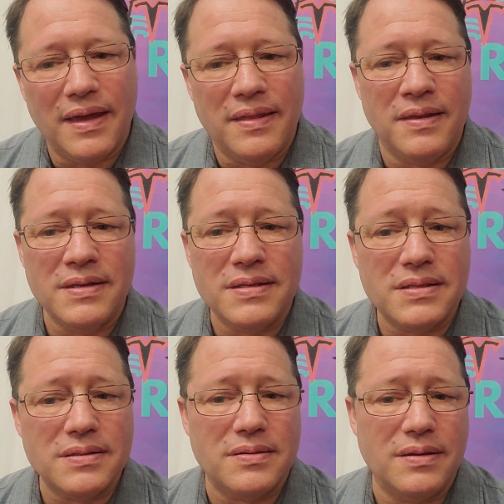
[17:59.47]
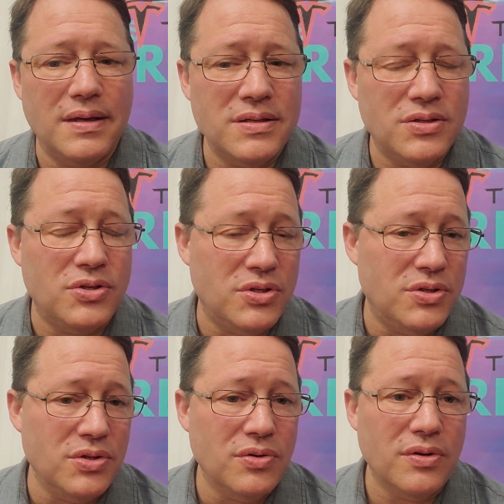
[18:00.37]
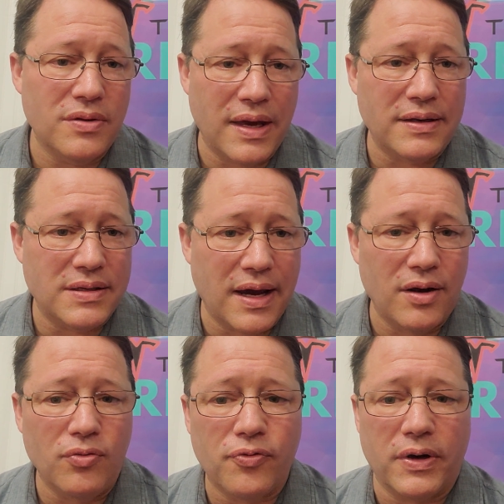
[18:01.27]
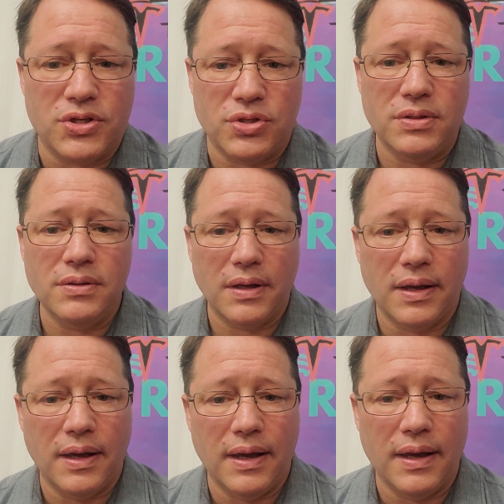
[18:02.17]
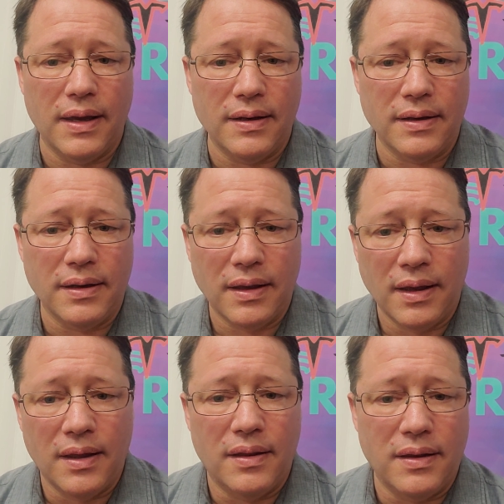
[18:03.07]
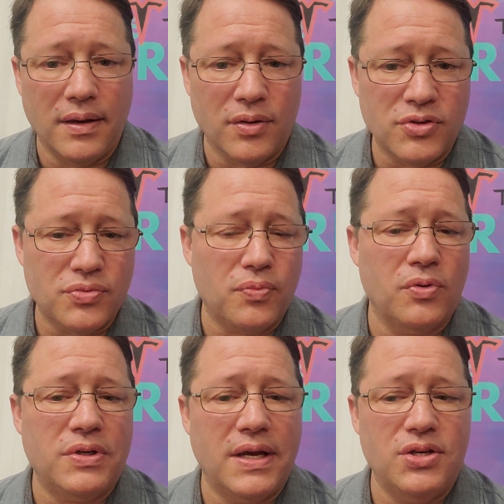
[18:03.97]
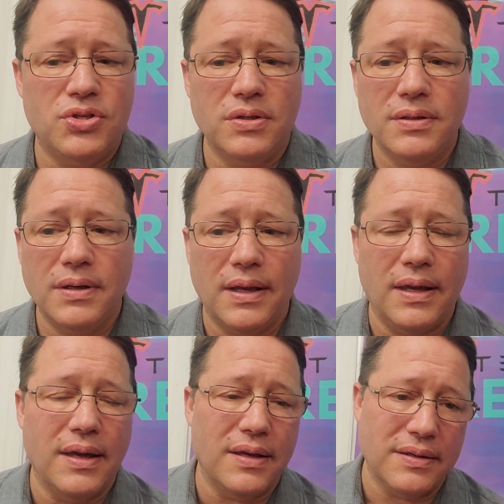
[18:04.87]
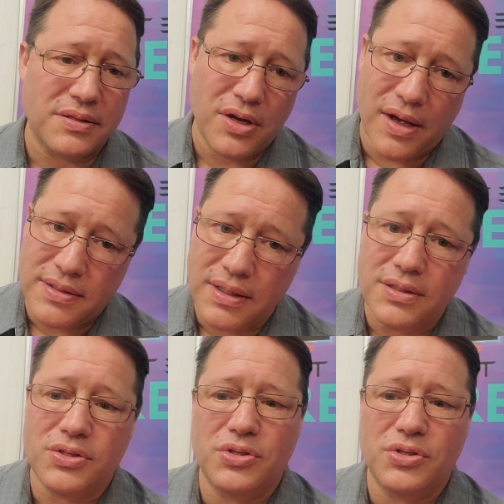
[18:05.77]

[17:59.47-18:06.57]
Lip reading: This is due to that tidal friction, and the Earth's rotation is causing it,